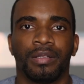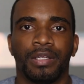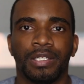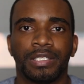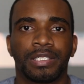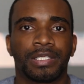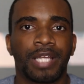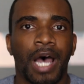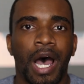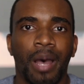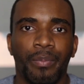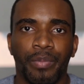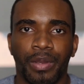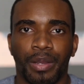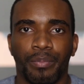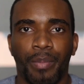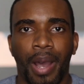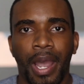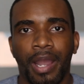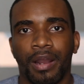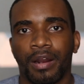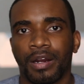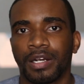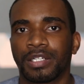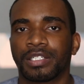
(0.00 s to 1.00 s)
This topic
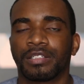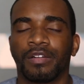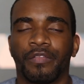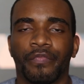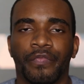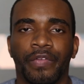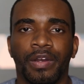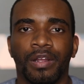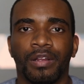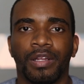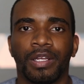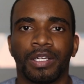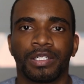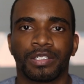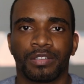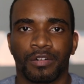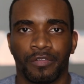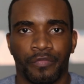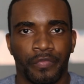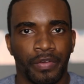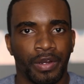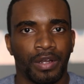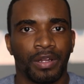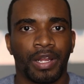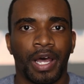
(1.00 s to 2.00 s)
might hurt some feelings or
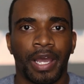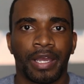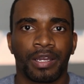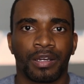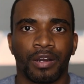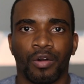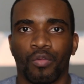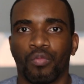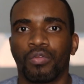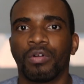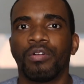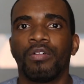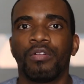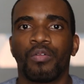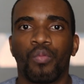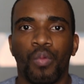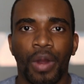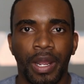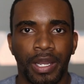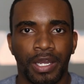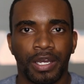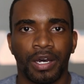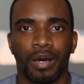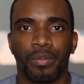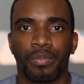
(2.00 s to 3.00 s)
feel like a rude
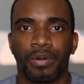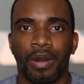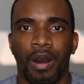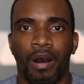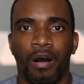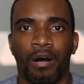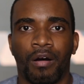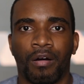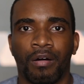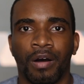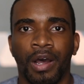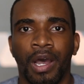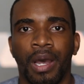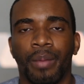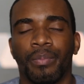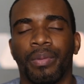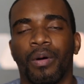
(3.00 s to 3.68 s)
wake up call,